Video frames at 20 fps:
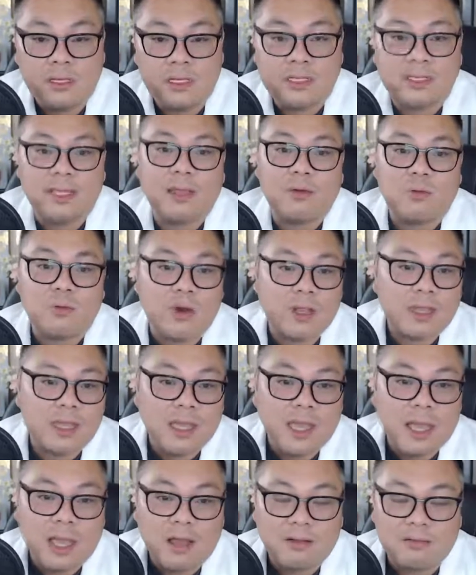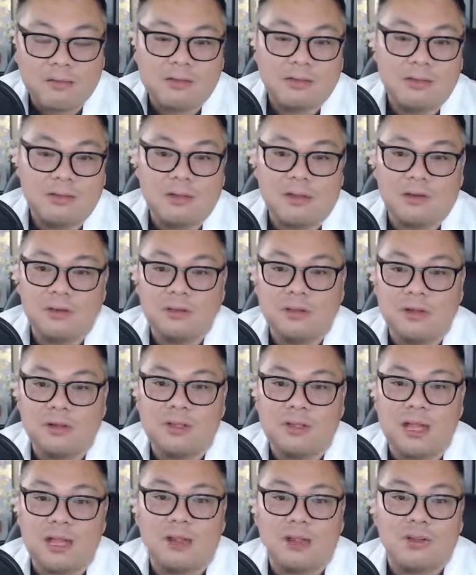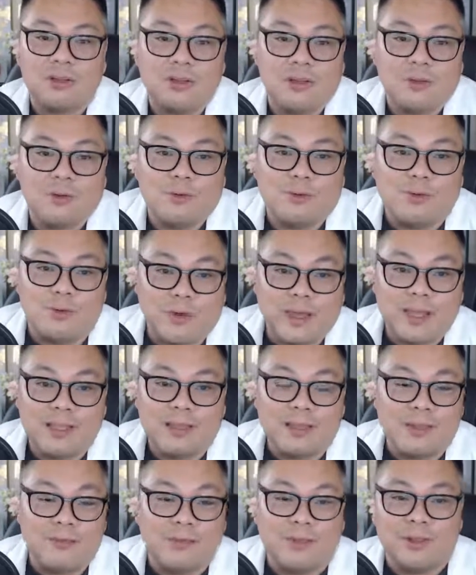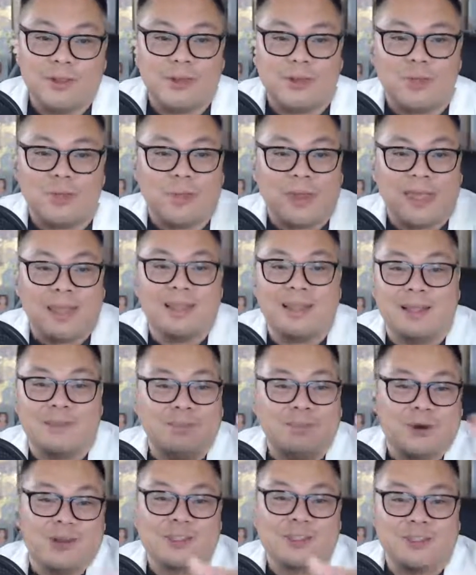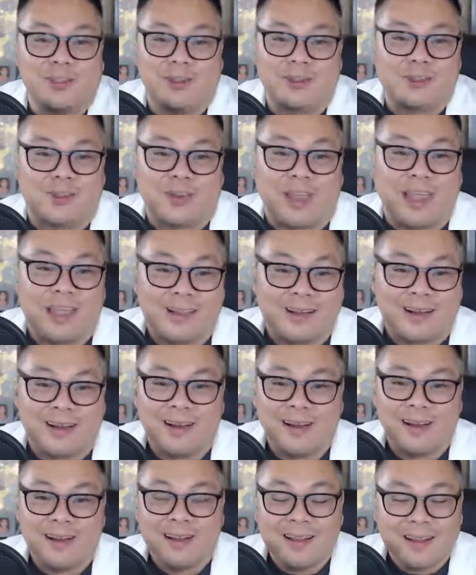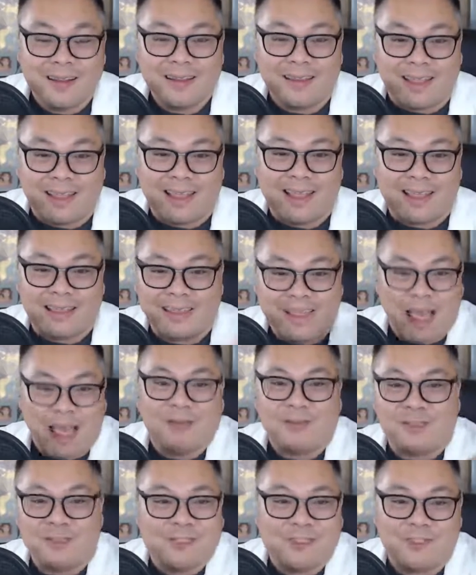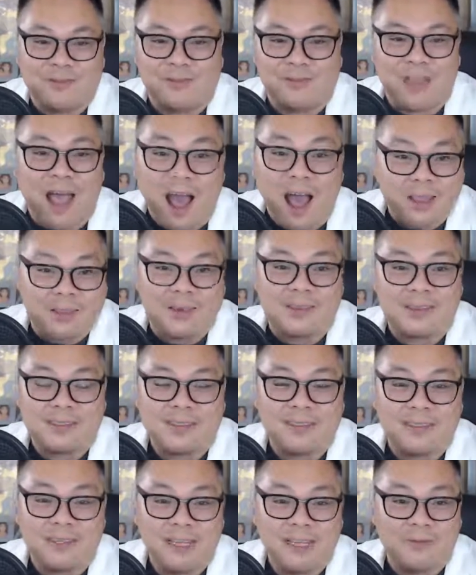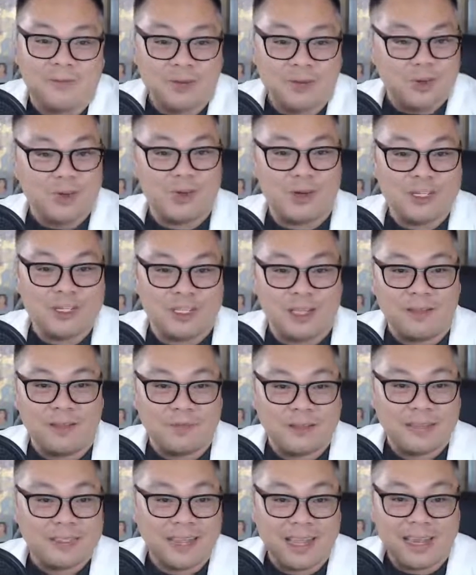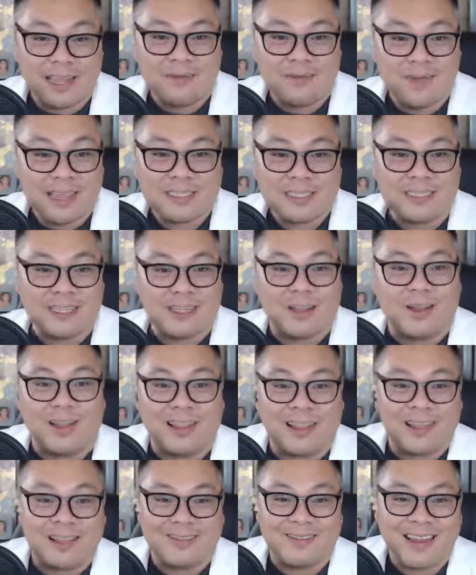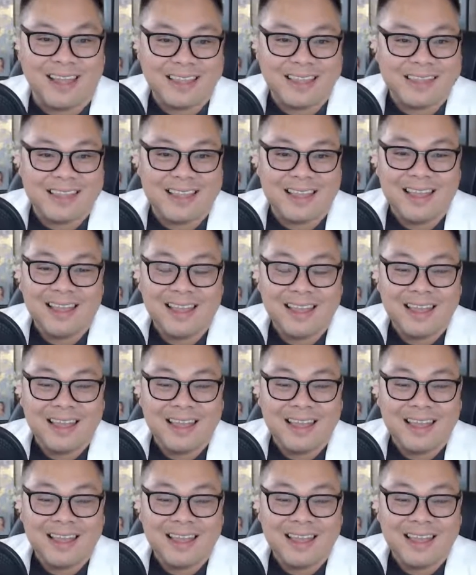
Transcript: Just like working out, you're not going to lose weight even though you paid that personal trainer like thousands of dollars if you yourself is not invested on it, right?